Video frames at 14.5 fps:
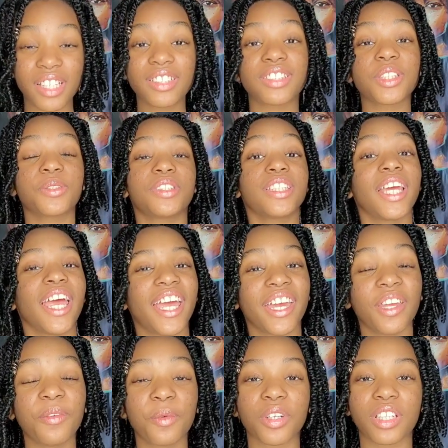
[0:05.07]
So
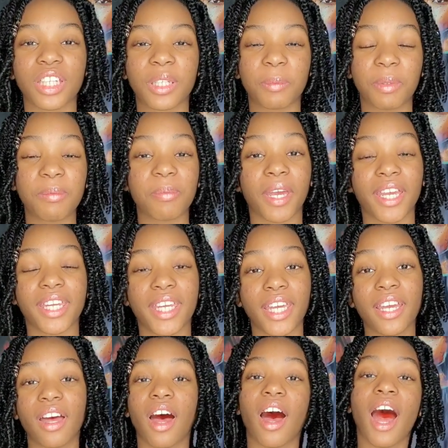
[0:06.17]
today we're going to be
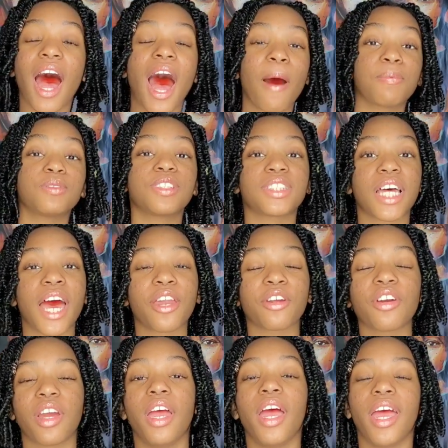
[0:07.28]
making an apple
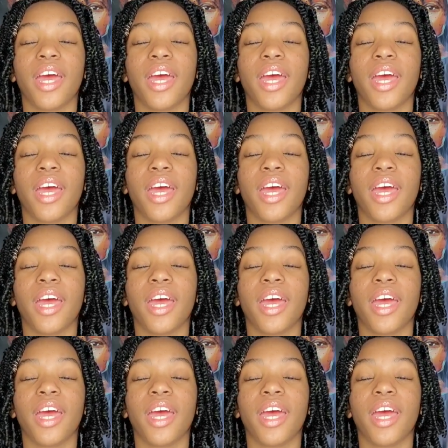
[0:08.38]
cider